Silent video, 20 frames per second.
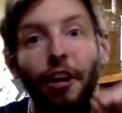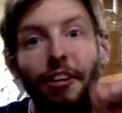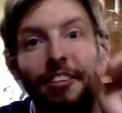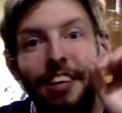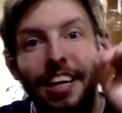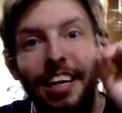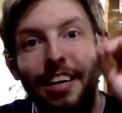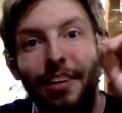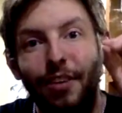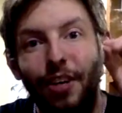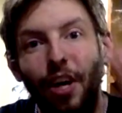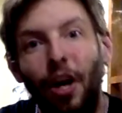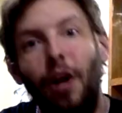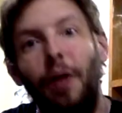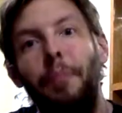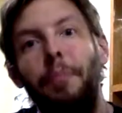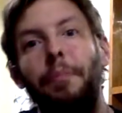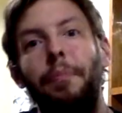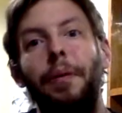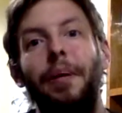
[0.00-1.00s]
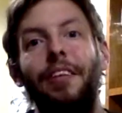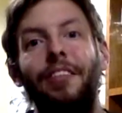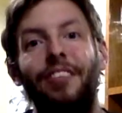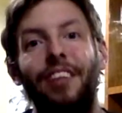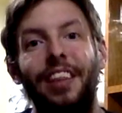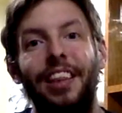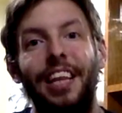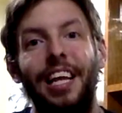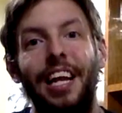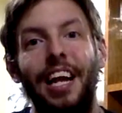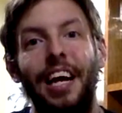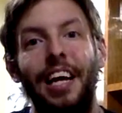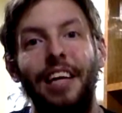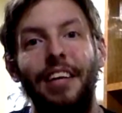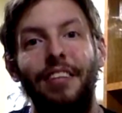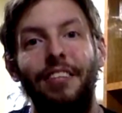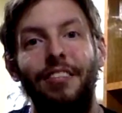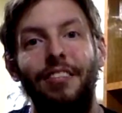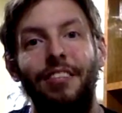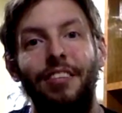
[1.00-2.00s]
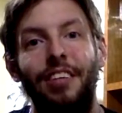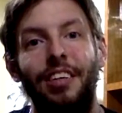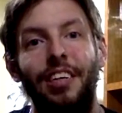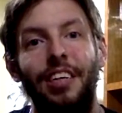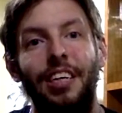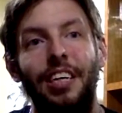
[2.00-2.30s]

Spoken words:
teetering on a piece of thin ice.